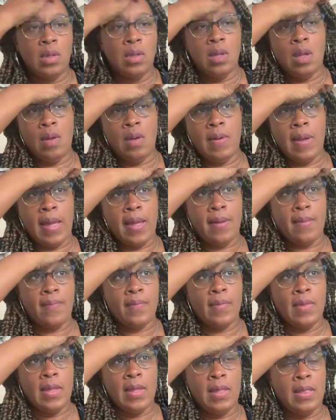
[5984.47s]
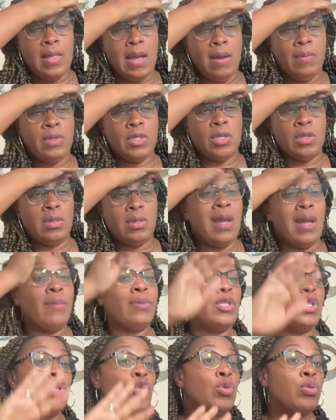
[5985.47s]
Okay. That was
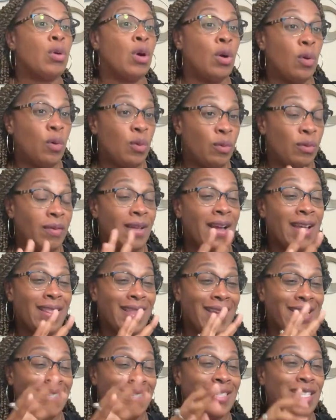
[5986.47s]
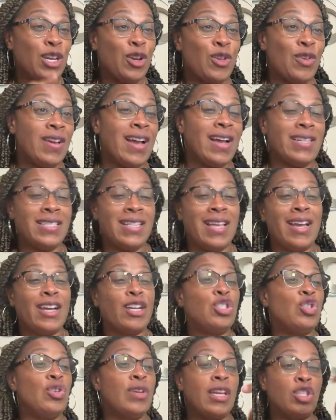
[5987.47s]
a troll. I like to tell you guys that
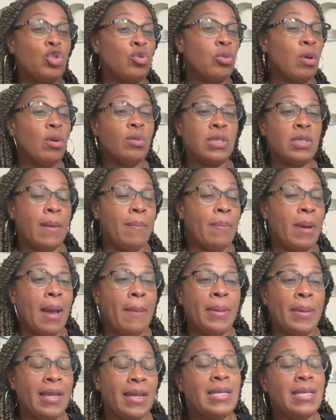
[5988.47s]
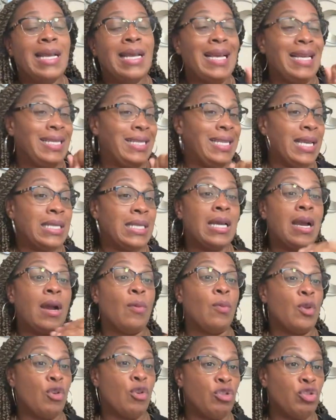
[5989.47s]
because you get trolls that pop in. TikTok,
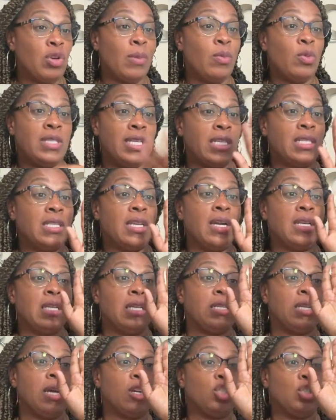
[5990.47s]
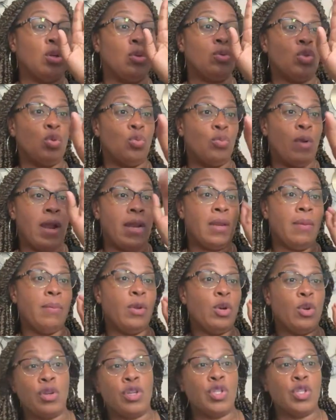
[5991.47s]
when you're in trouble with TikTok, TikTok shows you right in the
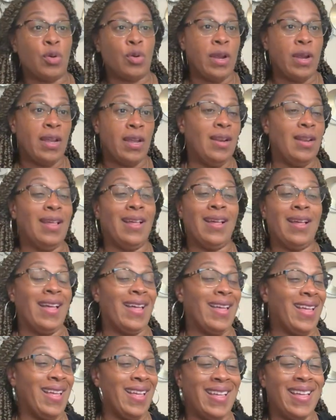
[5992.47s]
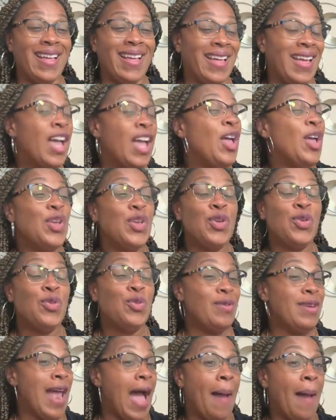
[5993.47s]
middle of your screen. You
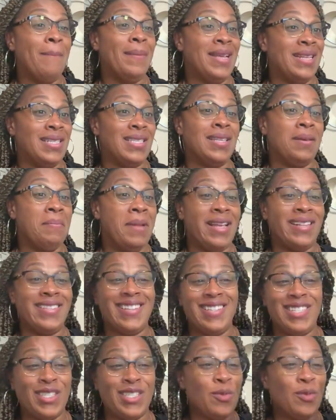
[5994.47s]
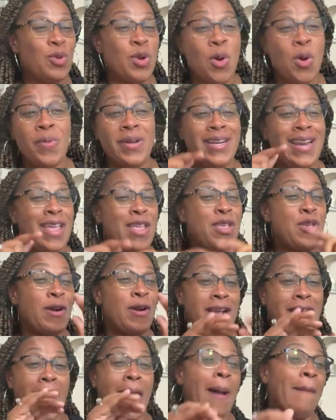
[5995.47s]
do not miss a message. So no one in your
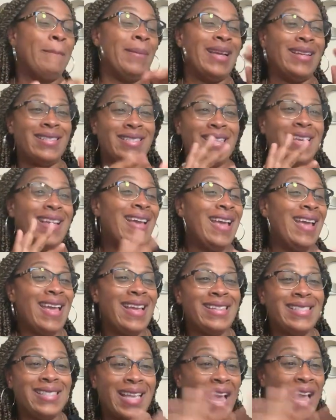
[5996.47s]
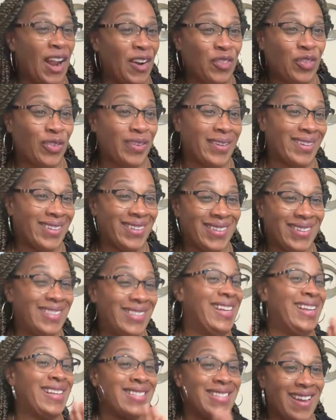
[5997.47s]
comment is ever
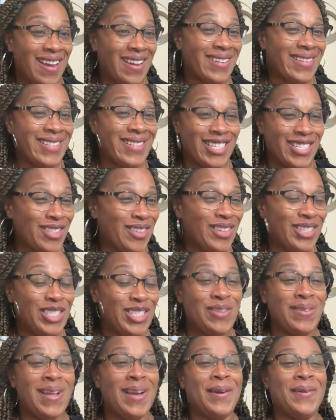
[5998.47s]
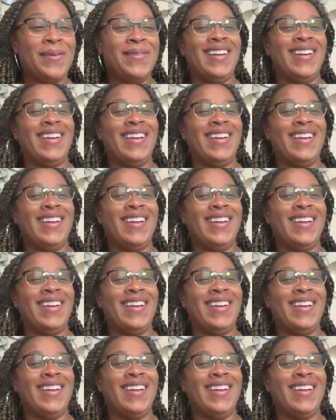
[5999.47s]
TikTok, just so that you know.